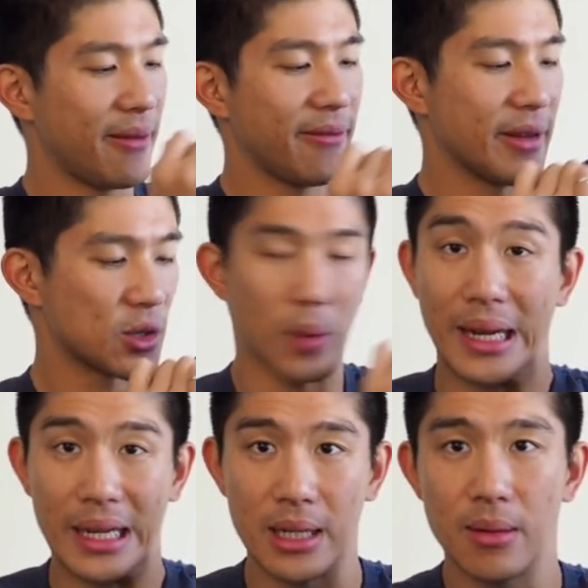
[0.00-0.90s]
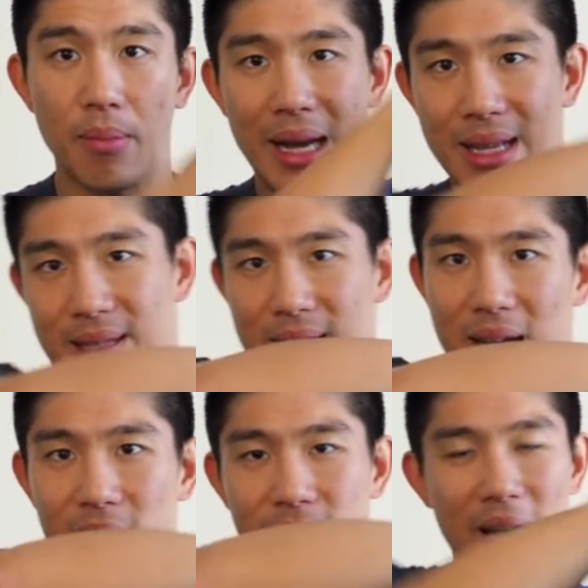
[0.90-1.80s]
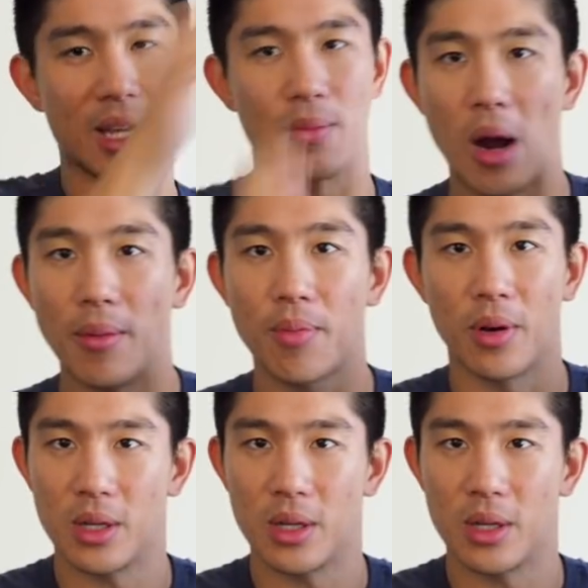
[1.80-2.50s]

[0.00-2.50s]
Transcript: fits right in by itself. I could probably